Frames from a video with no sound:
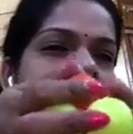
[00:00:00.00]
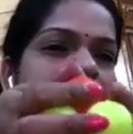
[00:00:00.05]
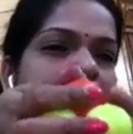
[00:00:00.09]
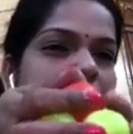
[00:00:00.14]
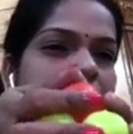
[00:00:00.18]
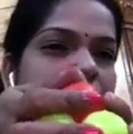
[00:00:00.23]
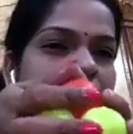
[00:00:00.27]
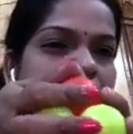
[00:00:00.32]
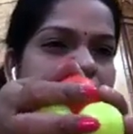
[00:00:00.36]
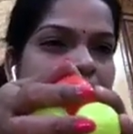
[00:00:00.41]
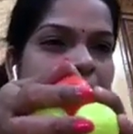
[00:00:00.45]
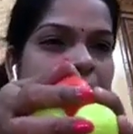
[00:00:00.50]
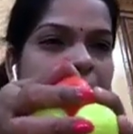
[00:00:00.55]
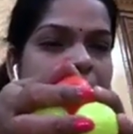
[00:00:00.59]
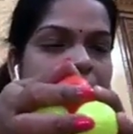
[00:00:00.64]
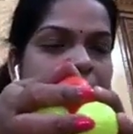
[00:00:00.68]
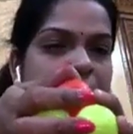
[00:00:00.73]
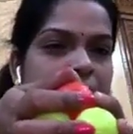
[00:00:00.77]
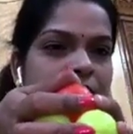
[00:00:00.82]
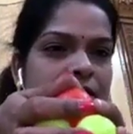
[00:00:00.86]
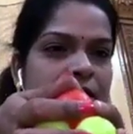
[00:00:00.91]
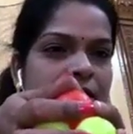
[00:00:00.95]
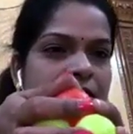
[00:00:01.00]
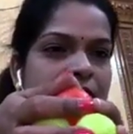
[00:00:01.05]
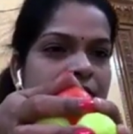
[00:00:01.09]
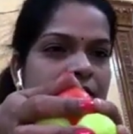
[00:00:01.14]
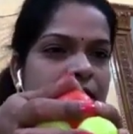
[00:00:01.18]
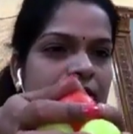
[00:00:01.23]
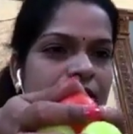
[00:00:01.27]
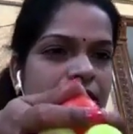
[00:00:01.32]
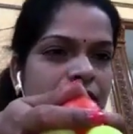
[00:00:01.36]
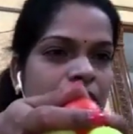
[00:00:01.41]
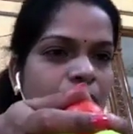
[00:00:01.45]
I'm just
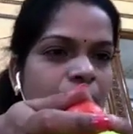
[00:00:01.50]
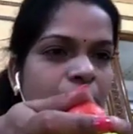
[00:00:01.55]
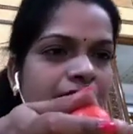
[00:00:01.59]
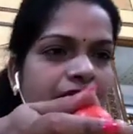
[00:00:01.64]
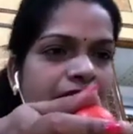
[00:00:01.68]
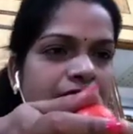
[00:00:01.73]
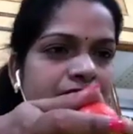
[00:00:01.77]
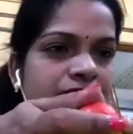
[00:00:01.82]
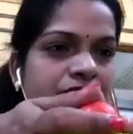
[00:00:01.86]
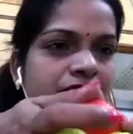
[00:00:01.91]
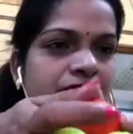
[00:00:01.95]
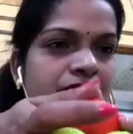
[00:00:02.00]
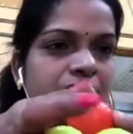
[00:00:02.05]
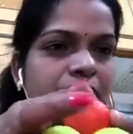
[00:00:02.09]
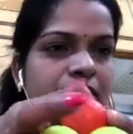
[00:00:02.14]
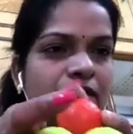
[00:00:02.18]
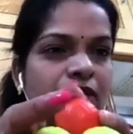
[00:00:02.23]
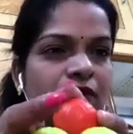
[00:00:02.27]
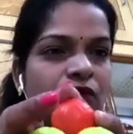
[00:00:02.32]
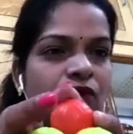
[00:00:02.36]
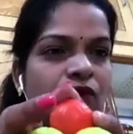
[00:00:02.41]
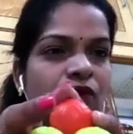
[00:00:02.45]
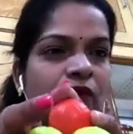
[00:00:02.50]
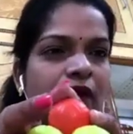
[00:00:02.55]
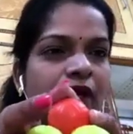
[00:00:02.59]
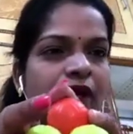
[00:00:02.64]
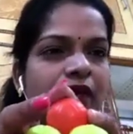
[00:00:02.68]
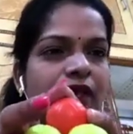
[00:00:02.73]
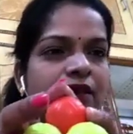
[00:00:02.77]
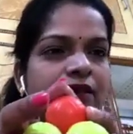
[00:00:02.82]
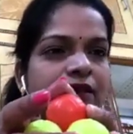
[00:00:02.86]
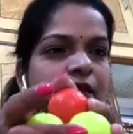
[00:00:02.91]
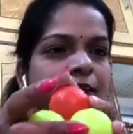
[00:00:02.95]
tilting so that
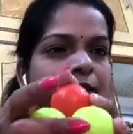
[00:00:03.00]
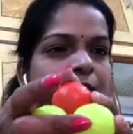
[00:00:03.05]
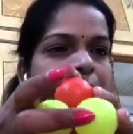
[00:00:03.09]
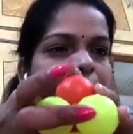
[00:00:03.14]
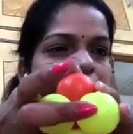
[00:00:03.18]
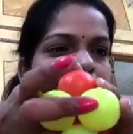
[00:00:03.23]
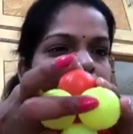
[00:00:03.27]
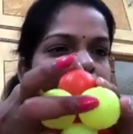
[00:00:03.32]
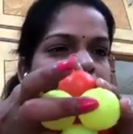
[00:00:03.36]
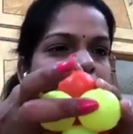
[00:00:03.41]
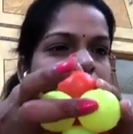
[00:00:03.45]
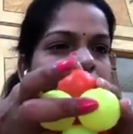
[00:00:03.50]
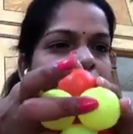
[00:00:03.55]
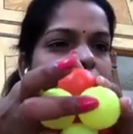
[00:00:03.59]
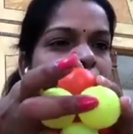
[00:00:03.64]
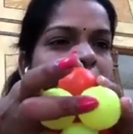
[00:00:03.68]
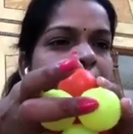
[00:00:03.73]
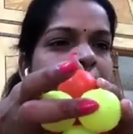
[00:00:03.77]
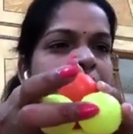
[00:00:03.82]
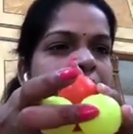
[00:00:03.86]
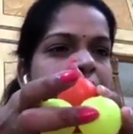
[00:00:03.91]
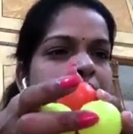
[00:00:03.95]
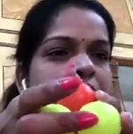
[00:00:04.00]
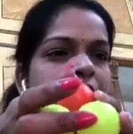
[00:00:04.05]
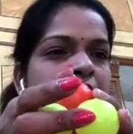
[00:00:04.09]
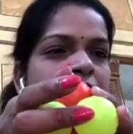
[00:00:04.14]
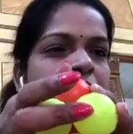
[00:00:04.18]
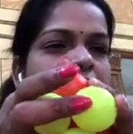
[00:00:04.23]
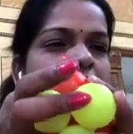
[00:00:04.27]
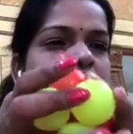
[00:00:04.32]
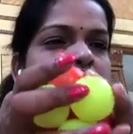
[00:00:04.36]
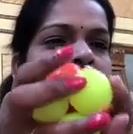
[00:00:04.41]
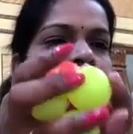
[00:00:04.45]
1 is up,
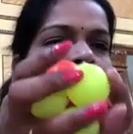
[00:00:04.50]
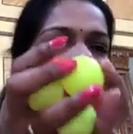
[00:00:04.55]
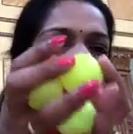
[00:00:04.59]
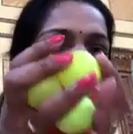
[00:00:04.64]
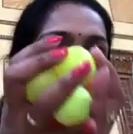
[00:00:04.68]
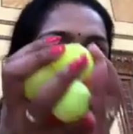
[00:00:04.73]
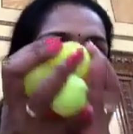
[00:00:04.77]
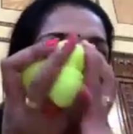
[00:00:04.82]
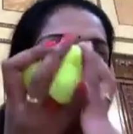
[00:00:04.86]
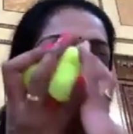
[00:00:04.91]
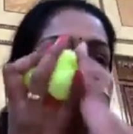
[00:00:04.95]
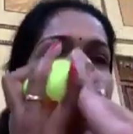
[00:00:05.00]
1 is down.